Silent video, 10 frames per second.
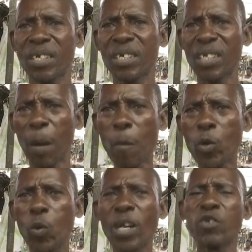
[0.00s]
of the
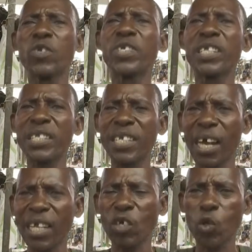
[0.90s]
plant for 3
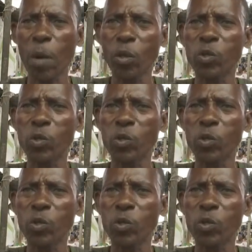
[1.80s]
days.